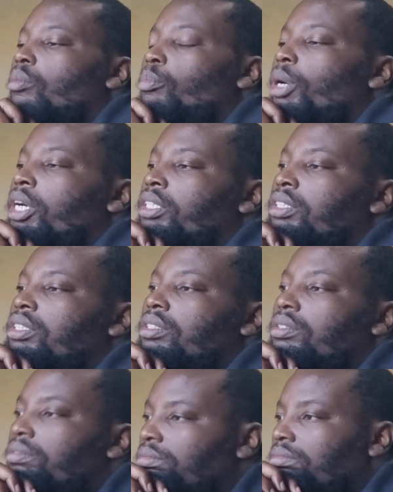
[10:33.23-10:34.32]
But
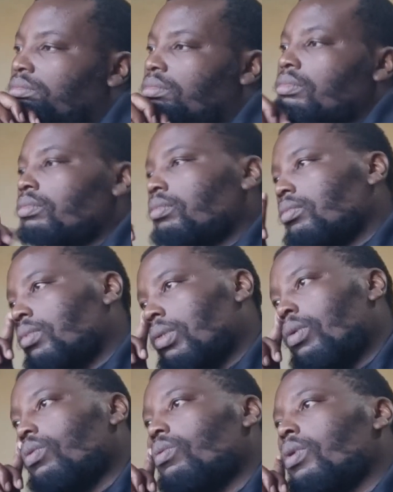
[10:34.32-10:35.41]

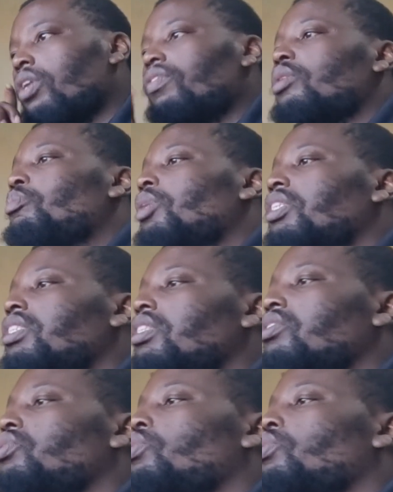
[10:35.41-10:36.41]
one of the best things